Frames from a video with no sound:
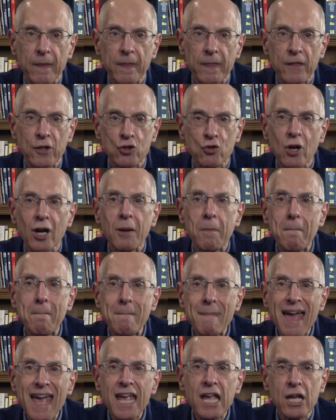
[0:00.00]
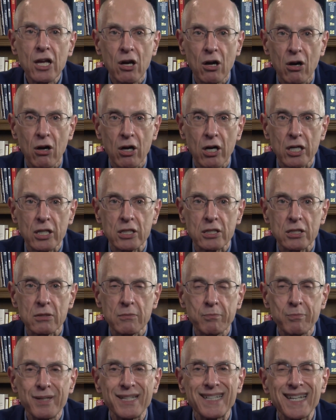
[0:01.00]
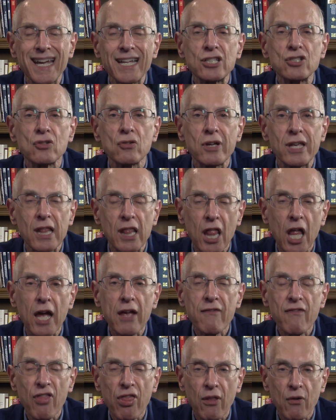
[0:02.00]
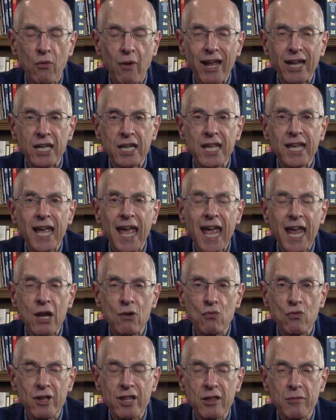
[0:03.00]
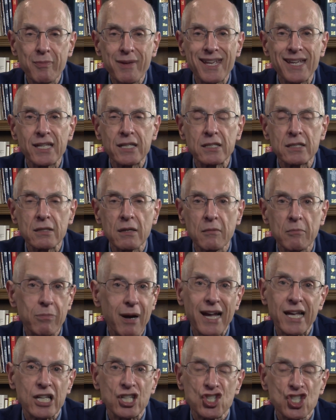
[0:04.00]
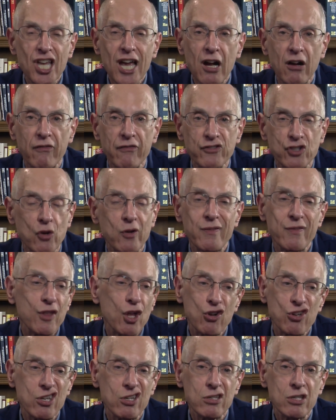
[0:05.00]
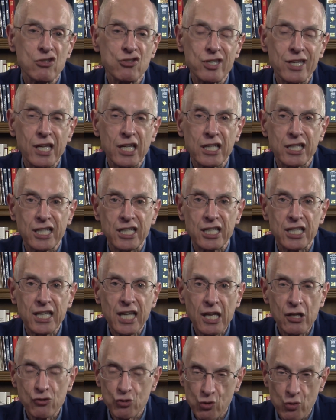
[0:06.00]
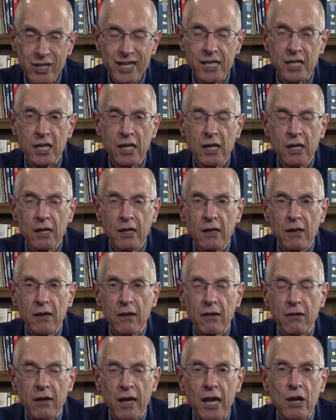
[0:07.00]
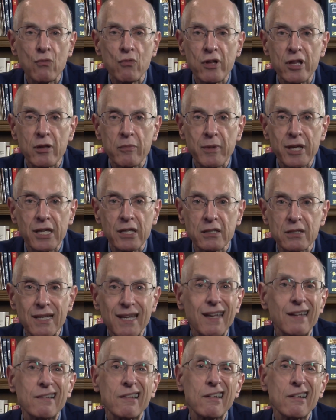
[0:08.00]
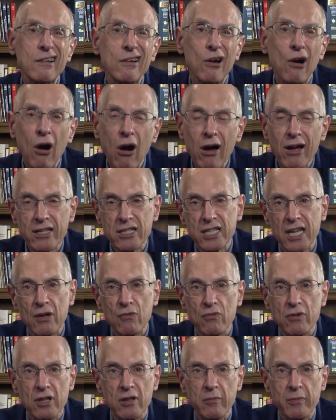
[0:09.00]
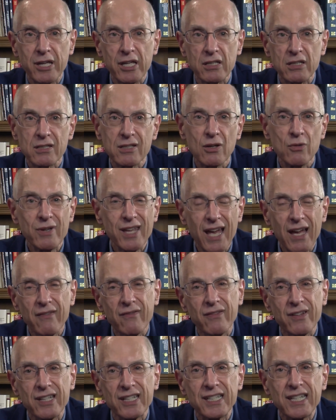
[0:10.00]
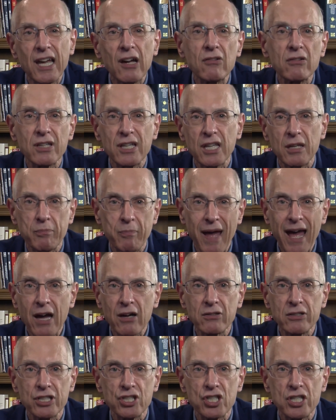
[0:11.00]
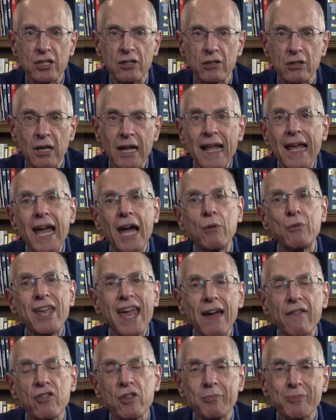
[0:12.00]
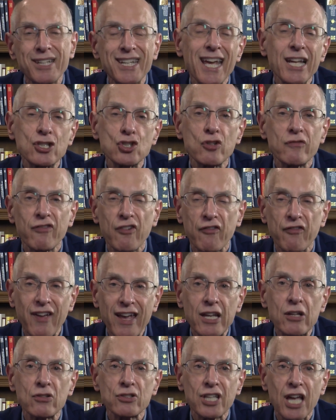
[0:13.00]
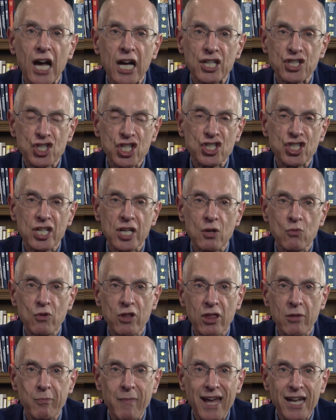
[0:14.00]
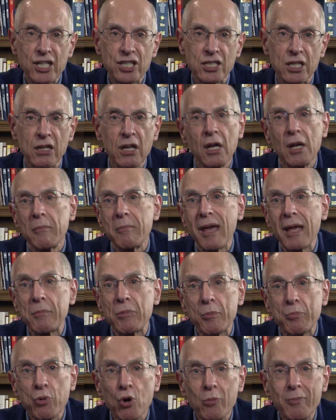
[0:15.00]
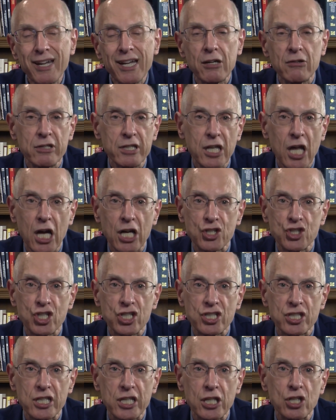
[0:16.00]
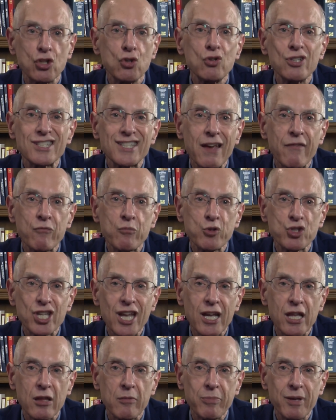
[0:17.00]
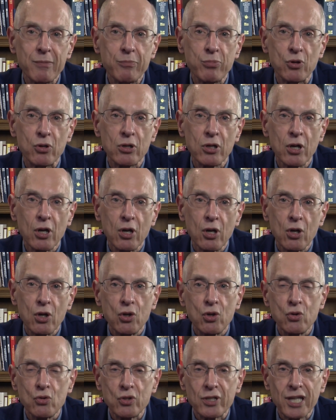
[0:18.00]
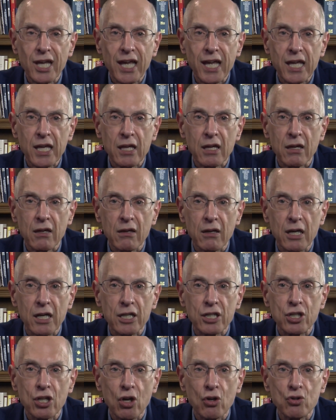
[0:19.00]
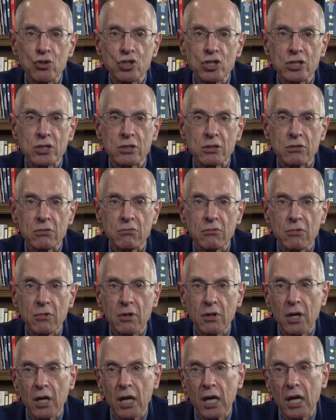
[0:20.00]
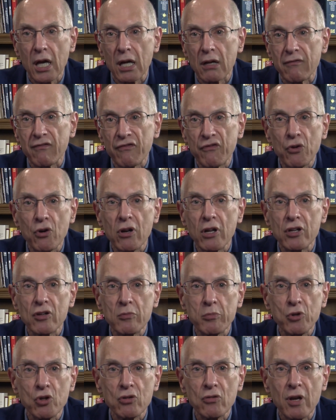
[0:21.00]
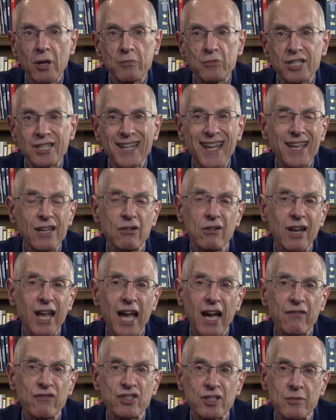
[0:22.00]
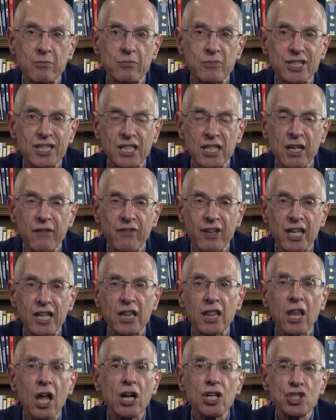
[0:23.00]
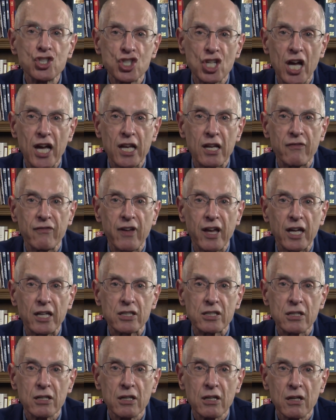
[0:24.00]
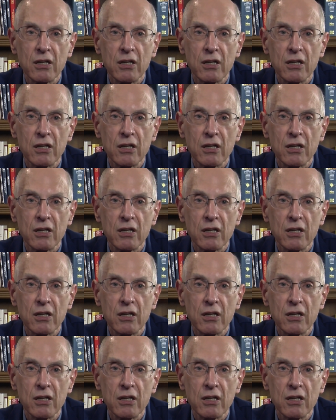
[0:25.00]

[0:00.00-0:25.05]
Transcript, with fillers: The drug may cause potentially life-threatening arrhythmias by itself. So even though you're using it to treat arrhythmias, it can cause arrhythmias. So we have a delicate balance here. And we have the potential for fatal toxicity with the medicine, maybe pulmonary toxicity. two to seven percent of the people who take a dose at four hundred milligrams a day are going to have some significant lung side effects.